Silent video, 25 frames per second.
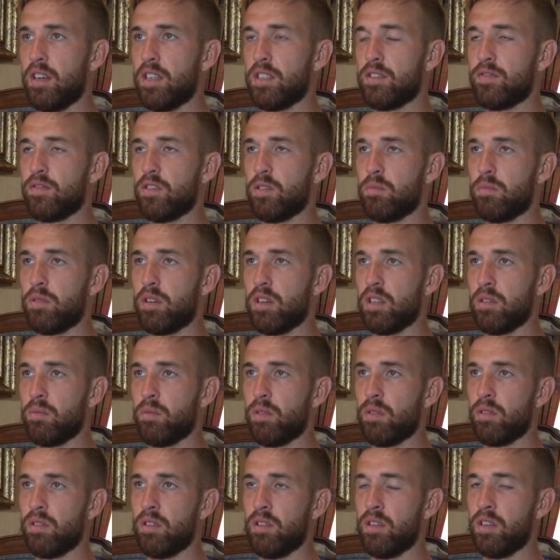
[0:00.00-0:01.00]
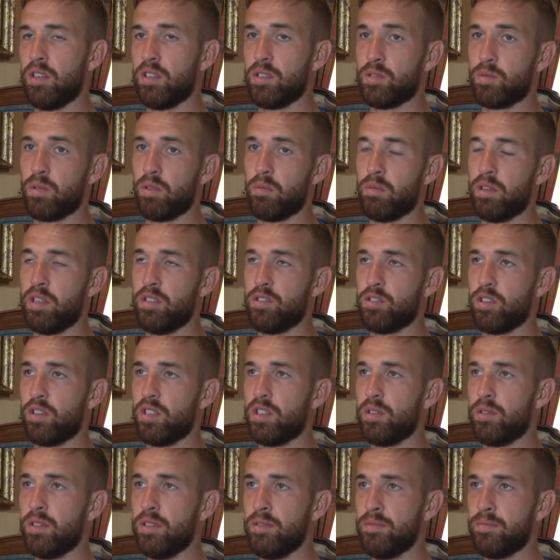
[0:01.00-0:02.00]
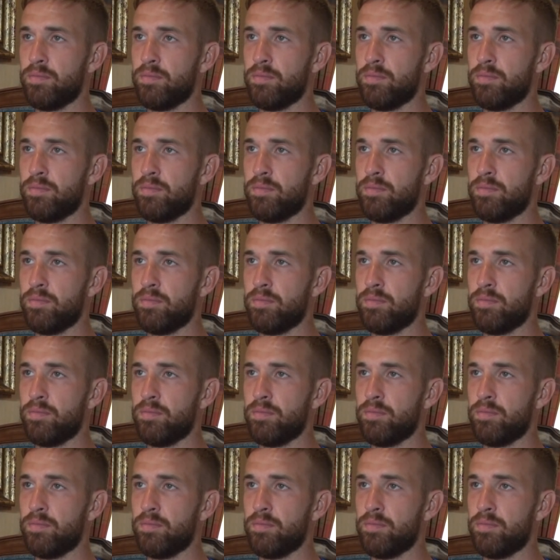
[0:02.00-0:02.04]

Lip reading: football and it's what we enjoy doing.